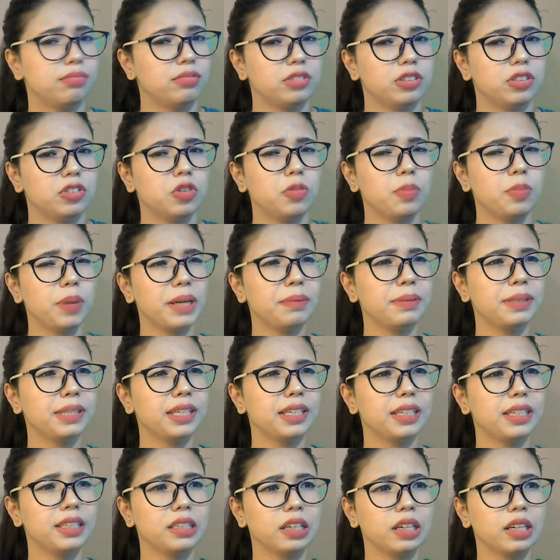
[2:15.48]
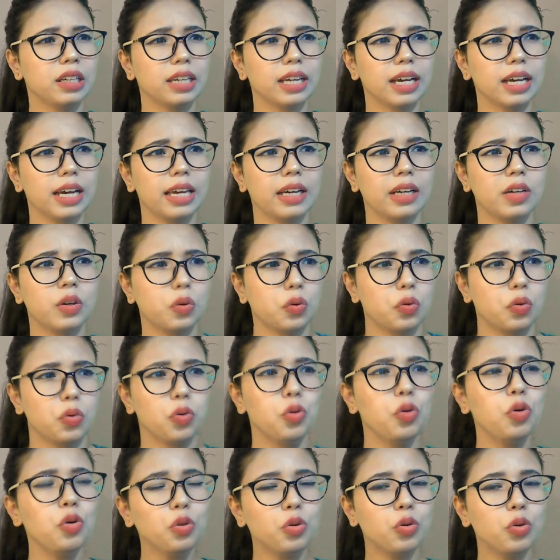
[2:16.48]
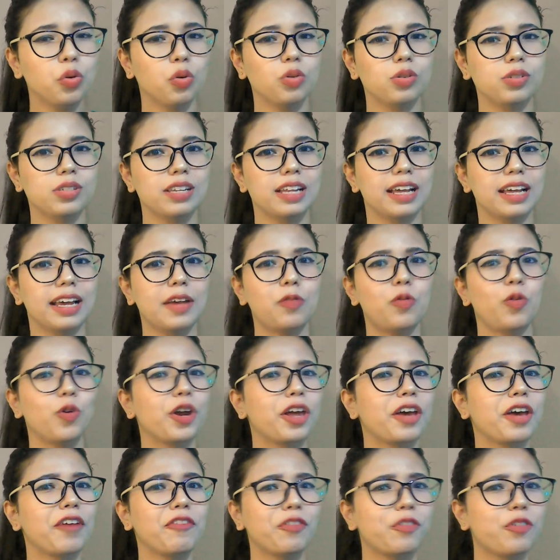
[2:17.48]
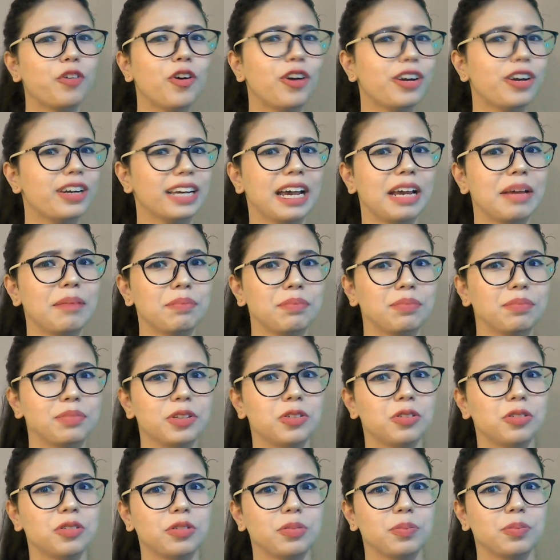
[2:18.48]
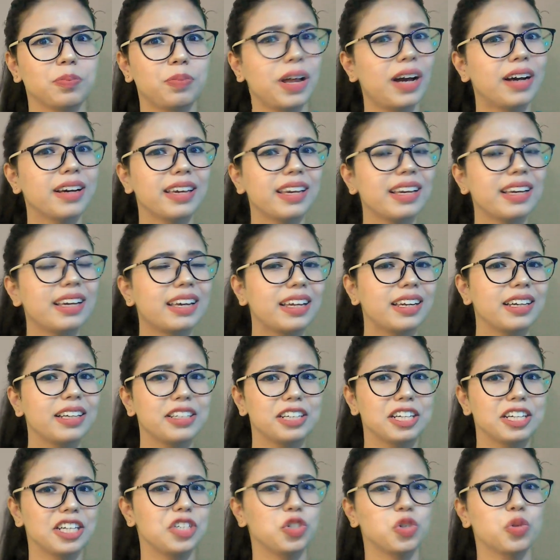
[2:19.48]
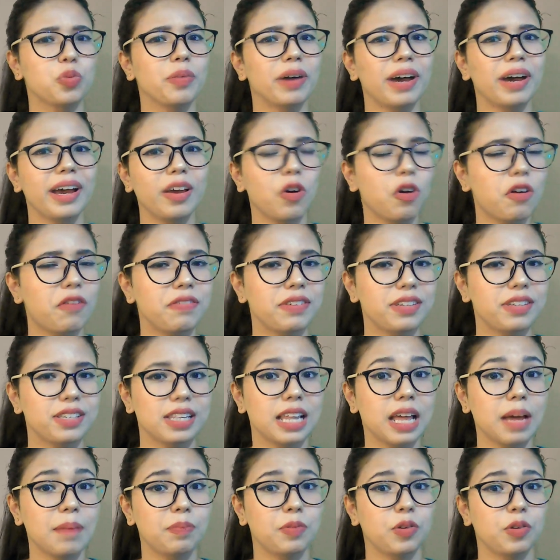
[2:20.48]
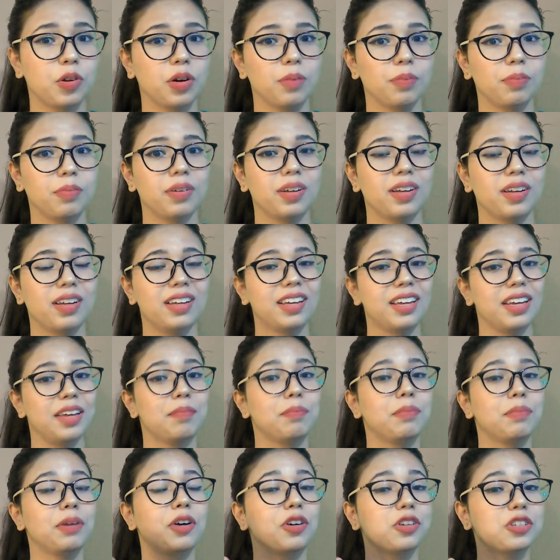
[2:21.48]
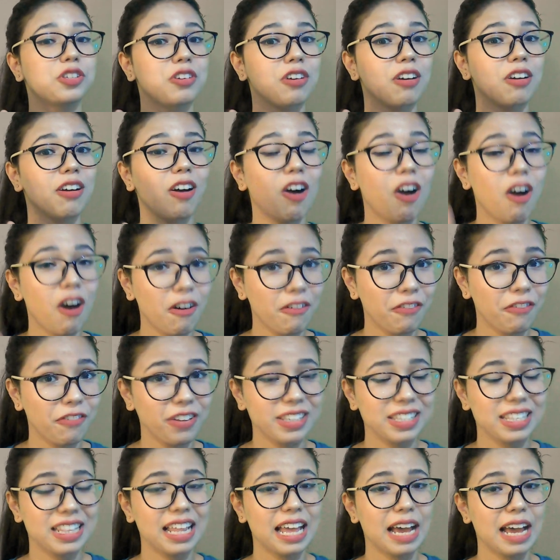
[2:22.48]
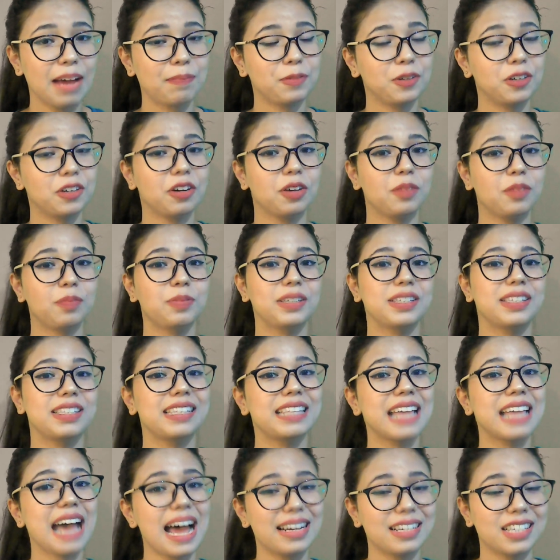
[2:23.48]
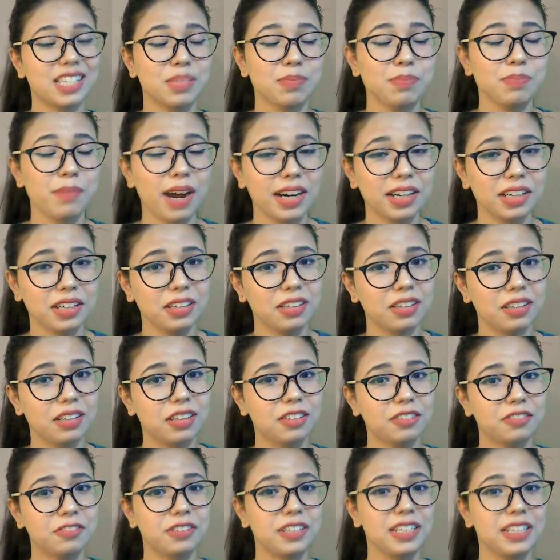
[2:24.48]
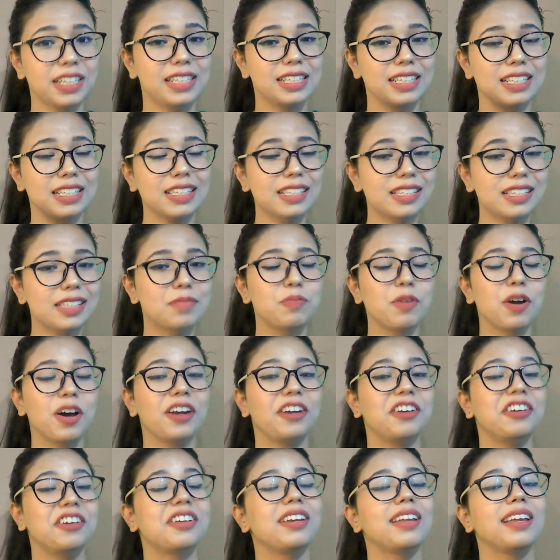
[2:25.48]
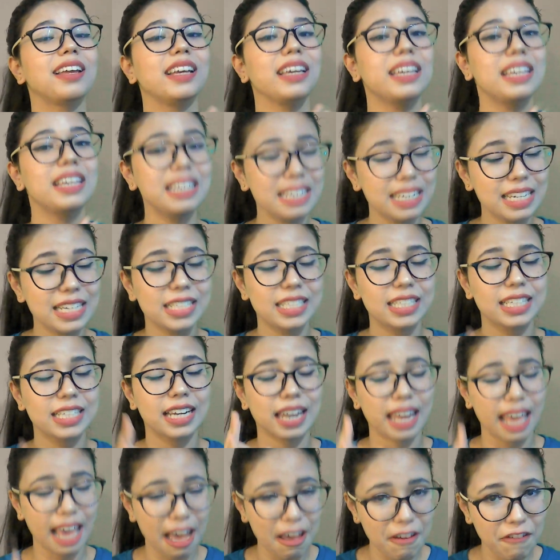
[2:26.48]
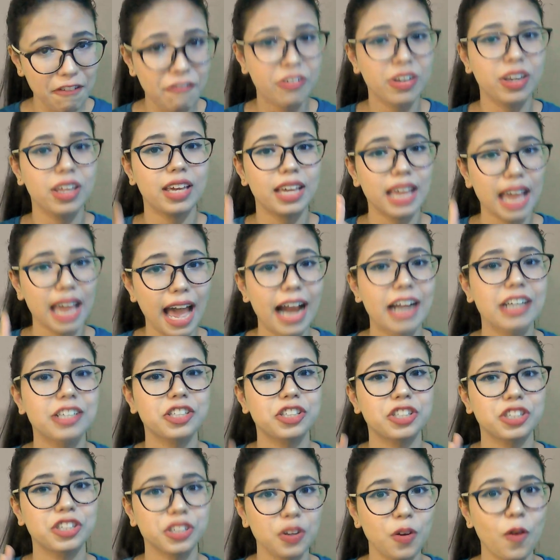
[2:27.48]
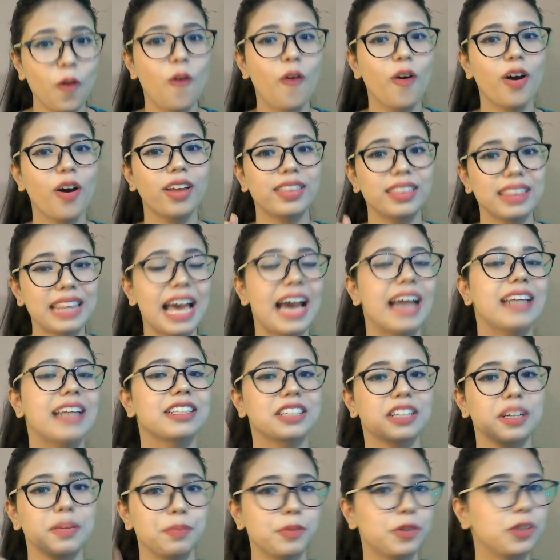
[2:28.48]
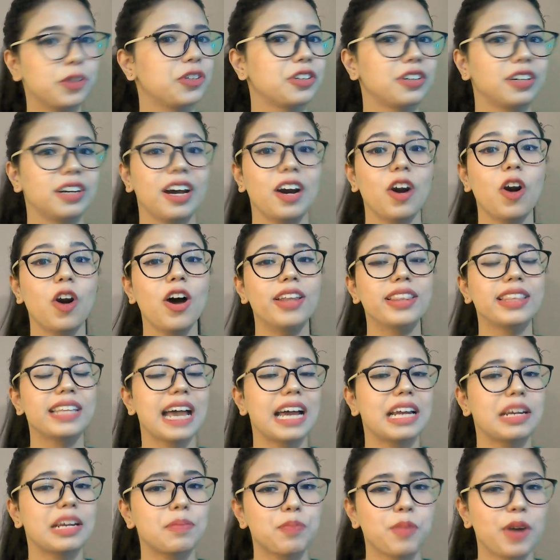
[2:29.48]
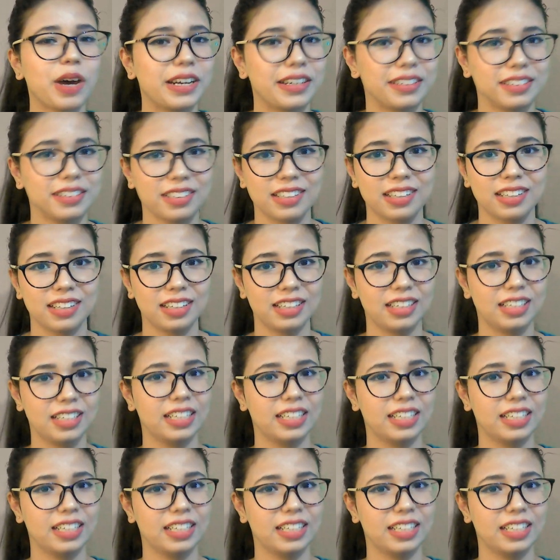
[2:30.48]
You might be thinking, like, who knows, like, what I'm you know, plugging in into my office laptop, because your office laptop is that smart enough. It is monitoring each and every action on that computer, on that monitor.